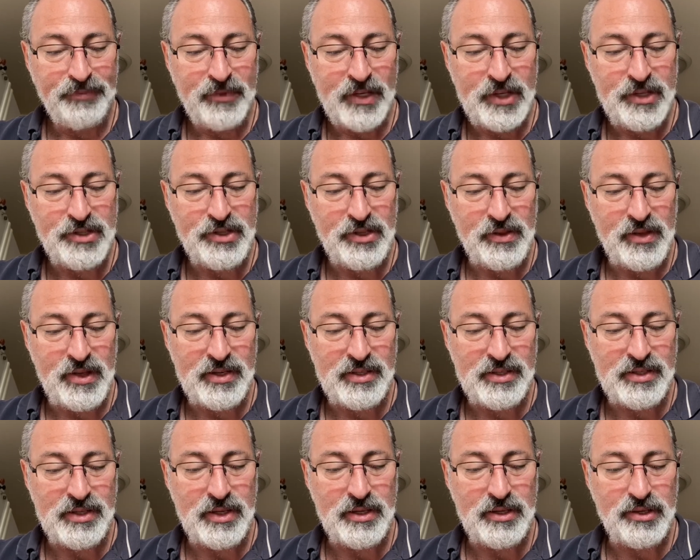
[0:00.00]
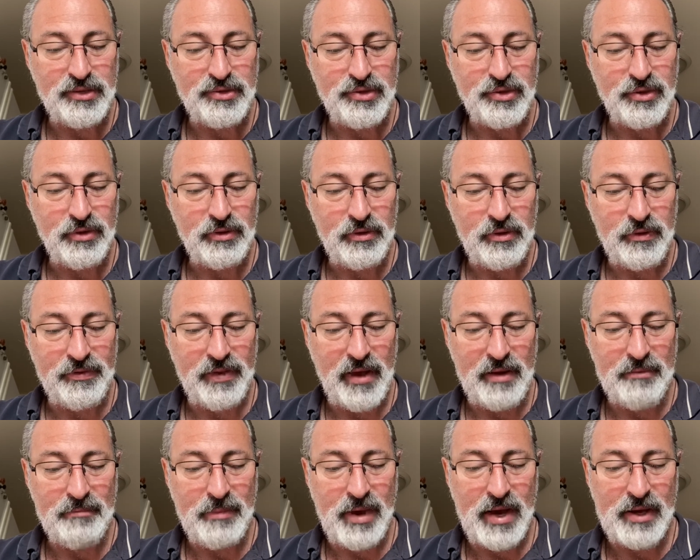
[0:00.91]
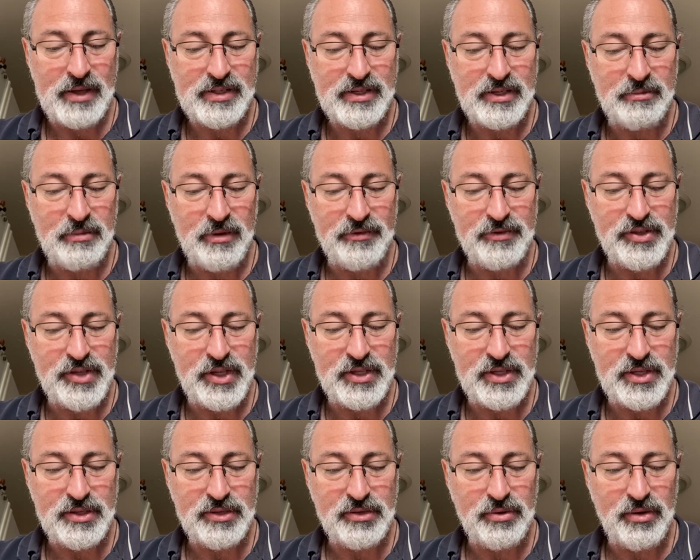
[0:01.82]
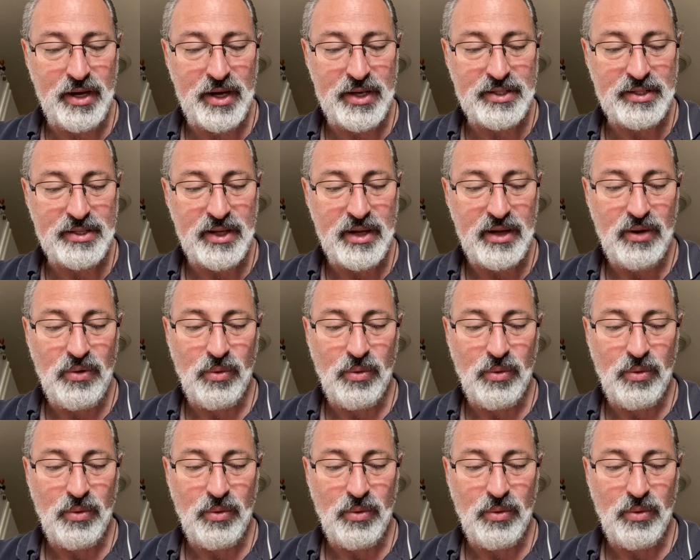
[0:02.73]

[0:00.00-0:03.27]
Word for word: He shall then see the truth of that maxim of Jesus Christ.